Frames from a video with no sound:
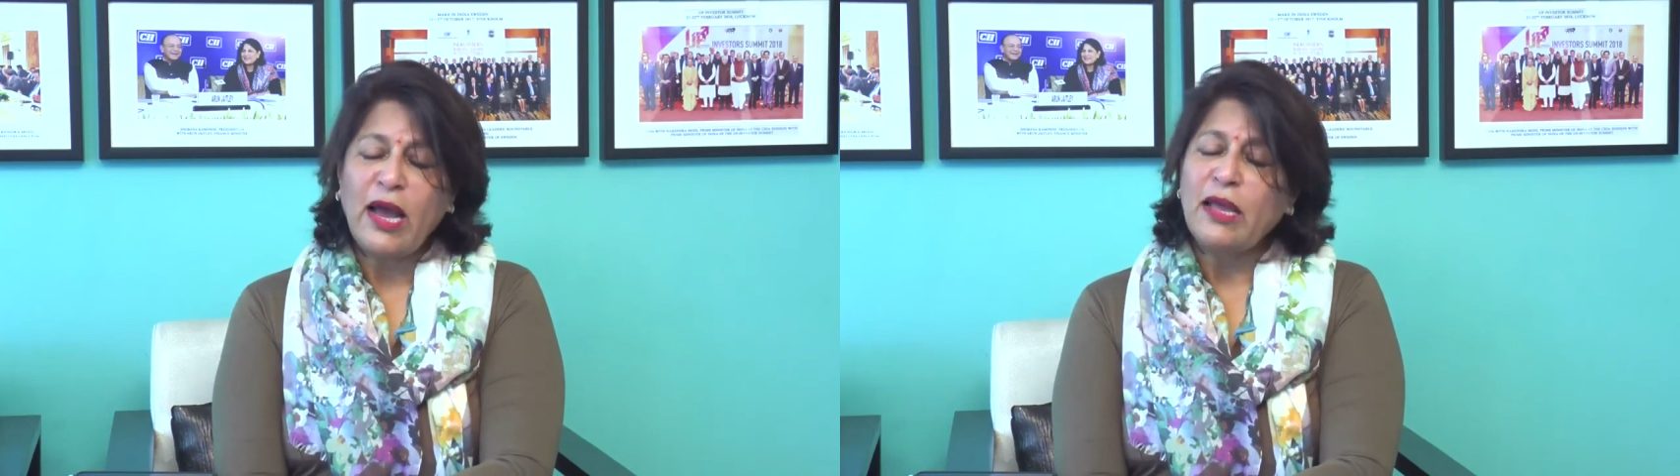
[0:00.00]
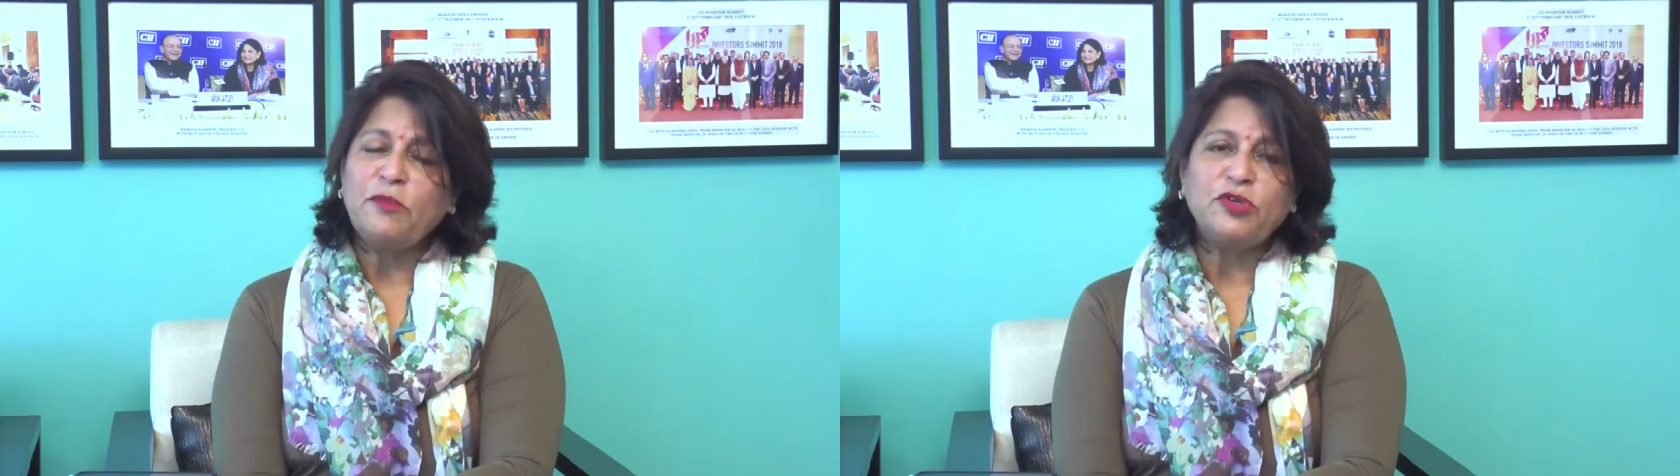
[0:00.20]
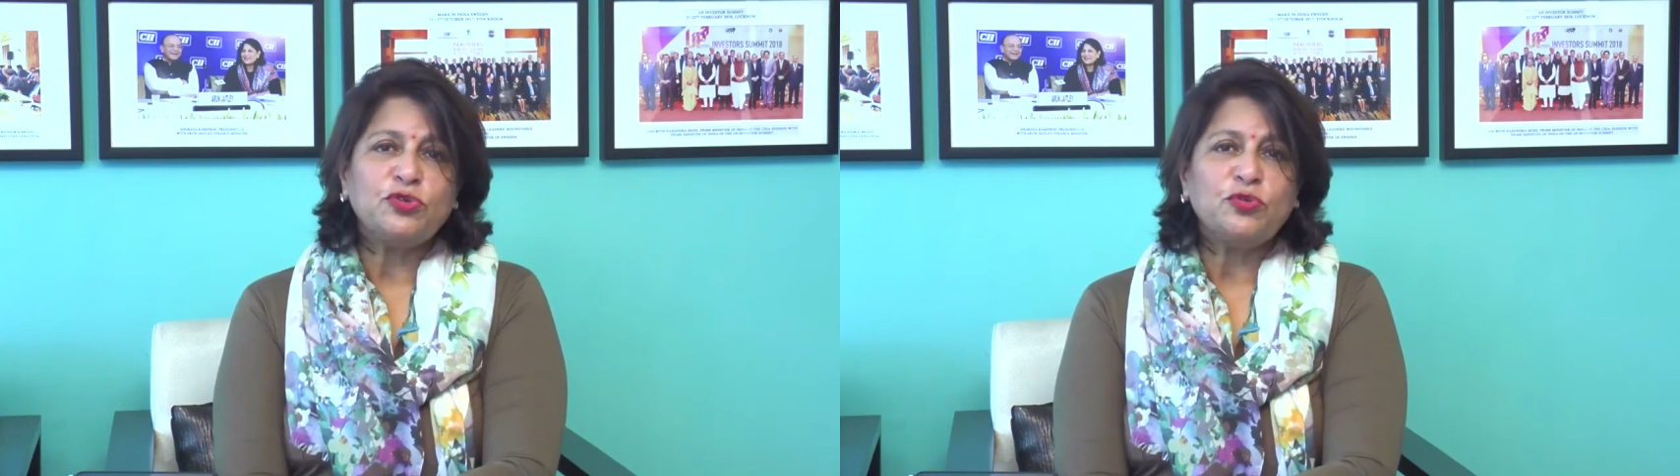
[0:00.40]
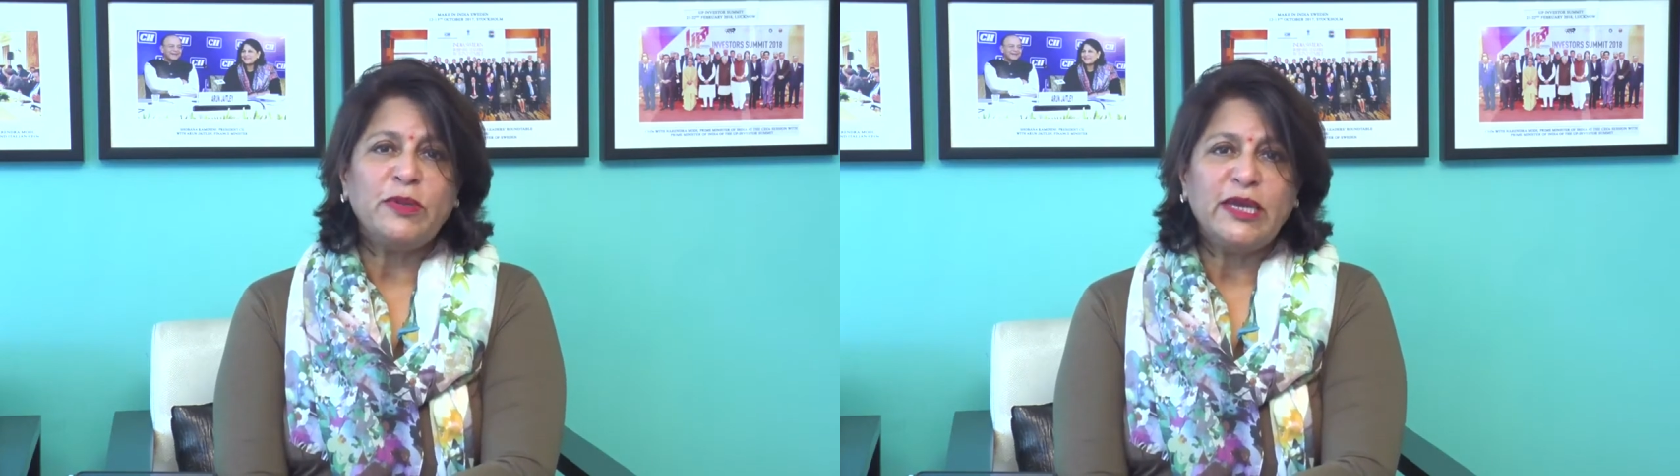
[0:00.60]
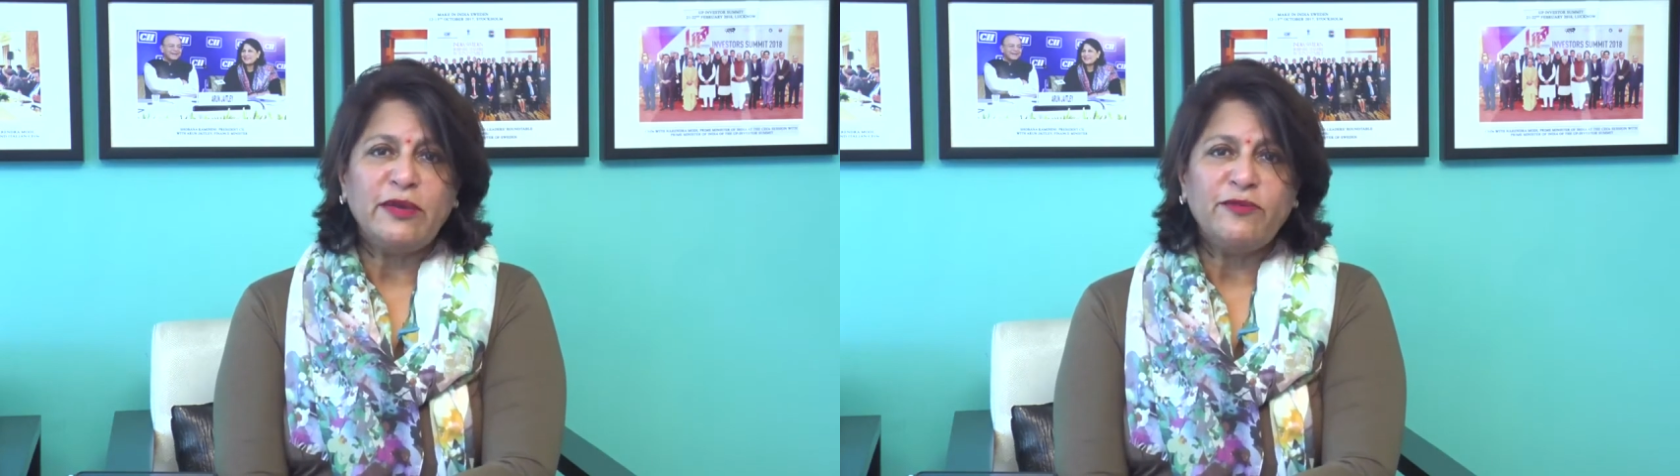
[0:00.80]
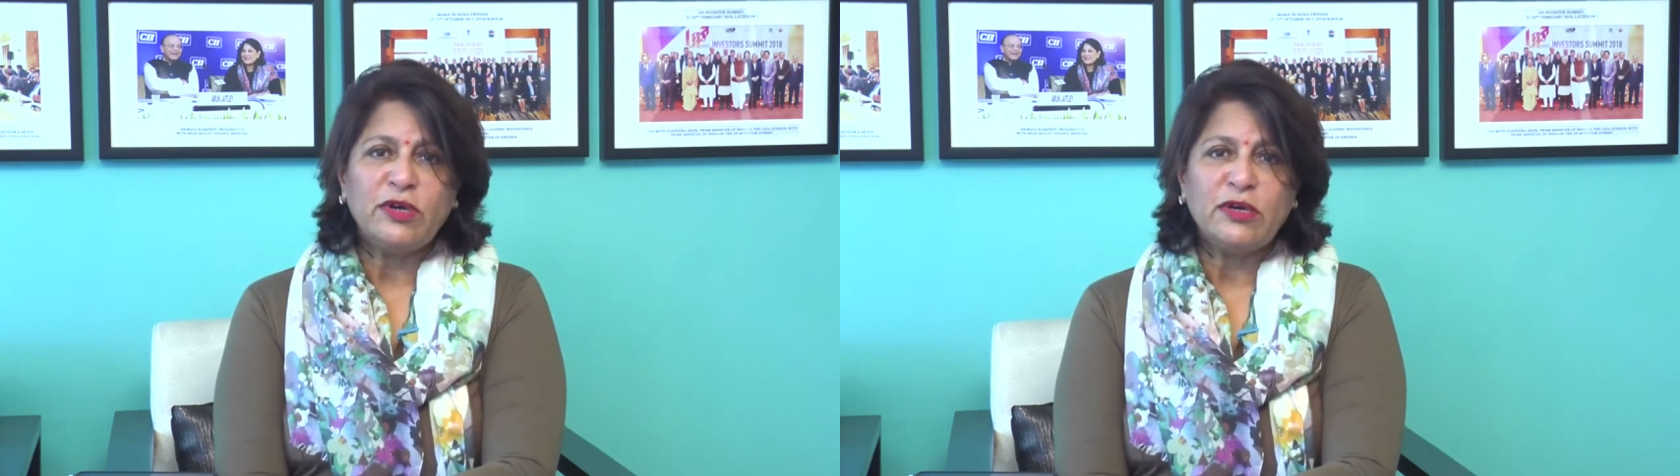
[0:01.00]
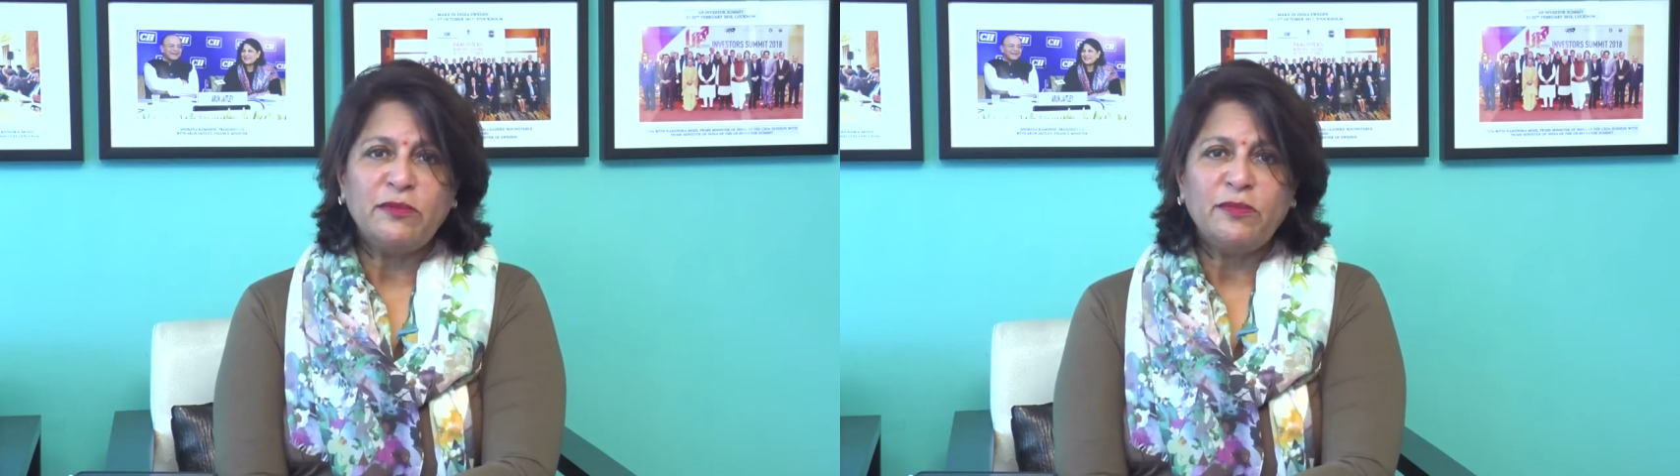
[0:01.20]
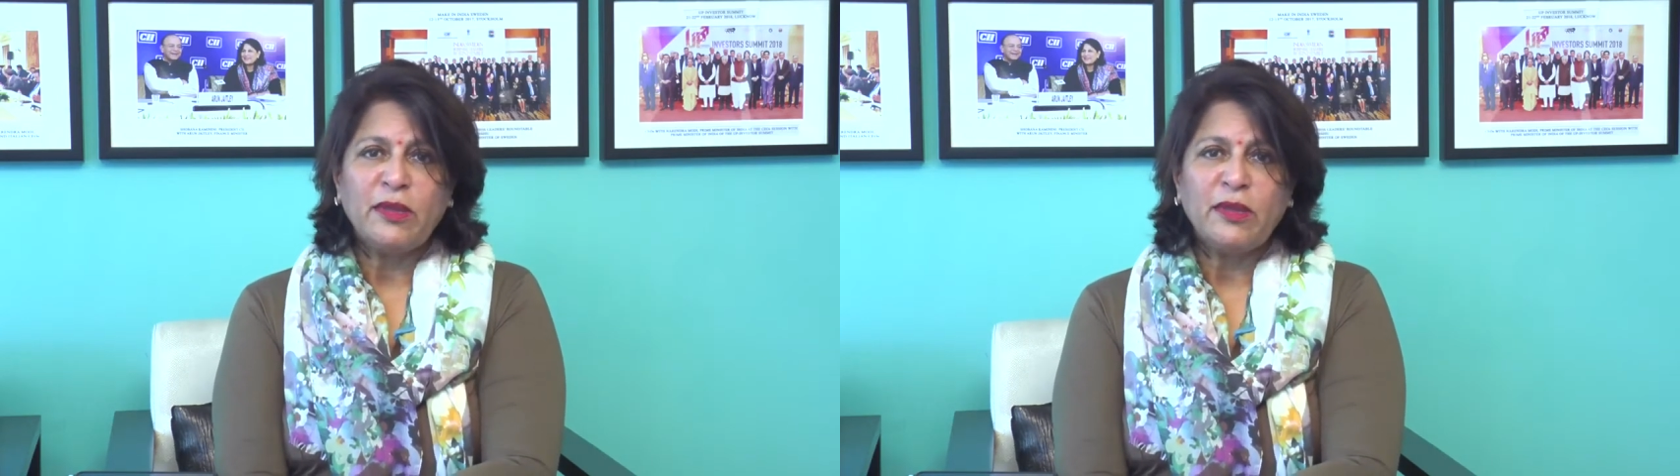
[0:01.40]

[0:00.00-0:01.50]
I'm a true believer.